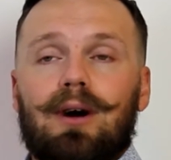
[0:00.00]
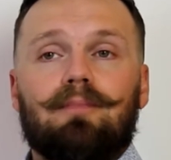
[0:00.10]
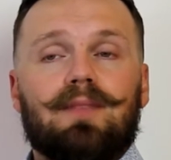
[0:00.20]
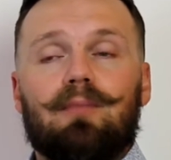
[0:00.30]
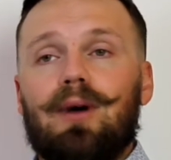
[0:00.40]

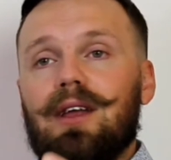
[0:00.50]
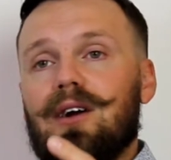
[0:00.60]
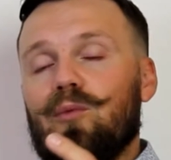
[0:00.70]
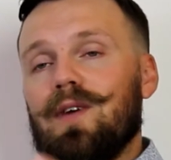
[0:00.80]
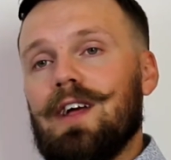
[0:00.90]
But
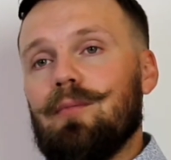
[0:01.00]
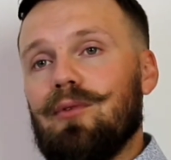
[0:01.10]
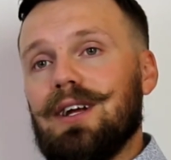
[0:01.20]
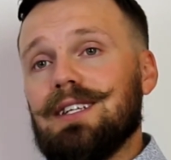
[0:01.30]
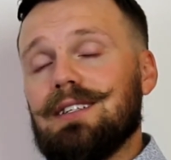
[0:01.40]
depending on where that
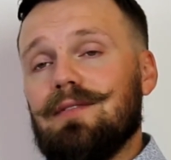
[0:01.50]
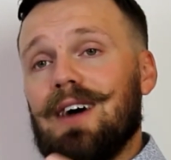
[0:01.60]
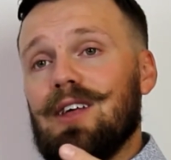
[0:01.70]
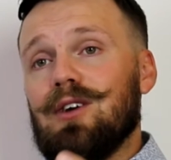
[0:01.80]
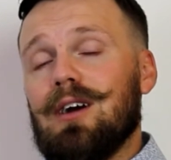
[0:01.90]
appraised
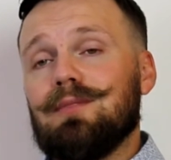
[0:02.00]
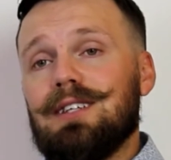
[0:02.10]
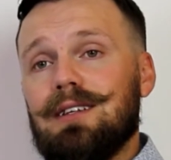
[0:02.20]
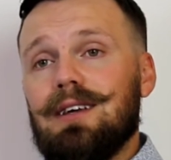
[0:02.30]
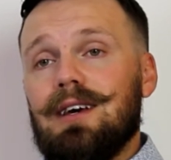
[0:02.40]
value comes in,